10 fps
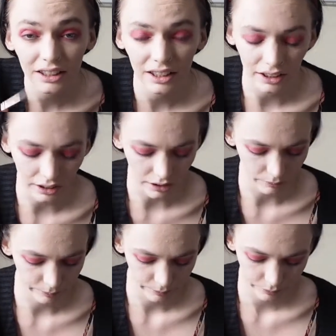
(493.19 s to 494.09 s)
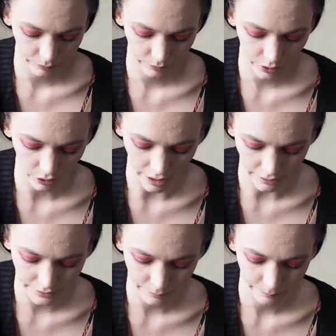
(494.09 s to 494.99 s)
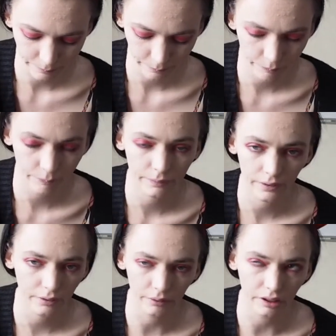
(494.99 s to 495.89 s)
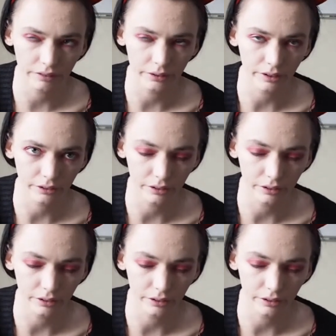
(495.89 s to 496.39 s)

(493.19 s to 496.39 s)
in the cracks, whatever you want to